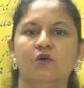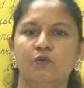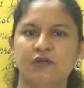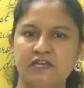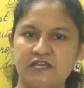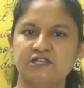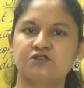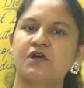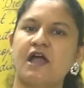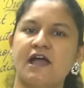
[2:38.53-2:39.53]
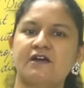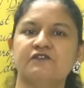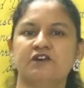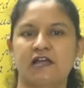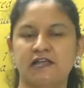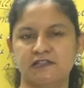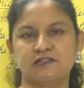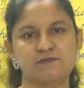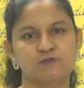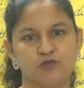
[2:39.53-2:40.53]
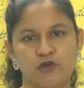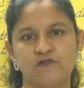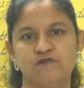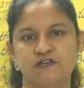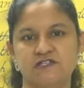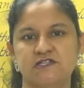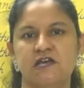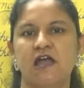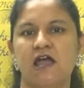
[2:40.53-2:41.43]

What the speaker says: we need to have a healthy breakfast.